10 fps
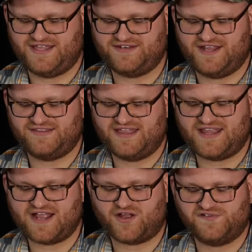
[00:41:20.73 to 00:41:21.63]
And then and
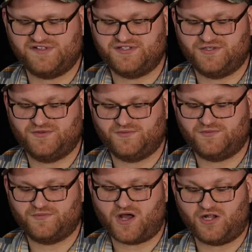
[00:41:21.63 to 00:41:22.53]
then that goes
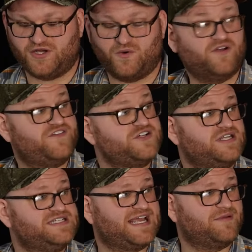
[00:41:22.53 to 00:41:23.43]
into Aldo
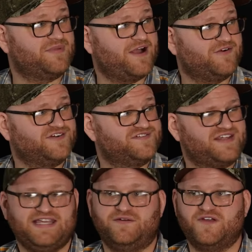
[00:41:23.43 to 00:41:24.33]
officially taking power.
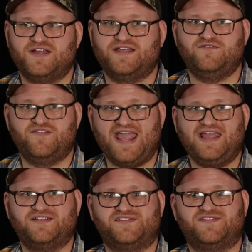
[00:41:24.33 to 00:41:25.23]
He
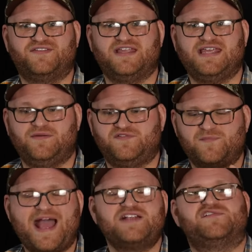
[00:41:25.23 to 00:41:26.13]
invades, he
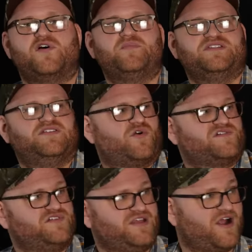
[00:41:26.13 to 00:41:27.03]
smashes open the
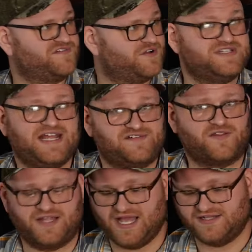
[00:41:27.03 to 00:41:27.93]
doors to the arsenal,
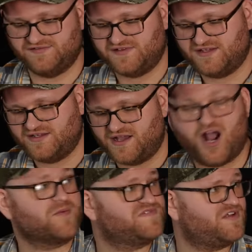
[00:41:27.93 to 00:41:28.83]
takes all the guns,
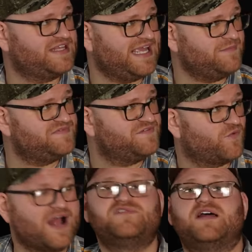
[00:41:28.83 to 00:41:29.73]
arms all the apes,
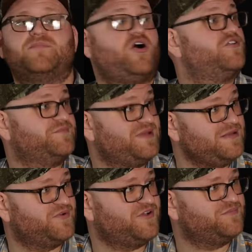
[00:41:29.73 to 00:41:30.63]
rounds up all the
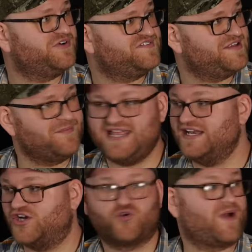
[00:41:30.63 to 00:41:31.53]
people, puts them
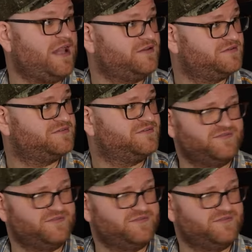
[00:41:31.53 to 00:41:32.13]
in a corral,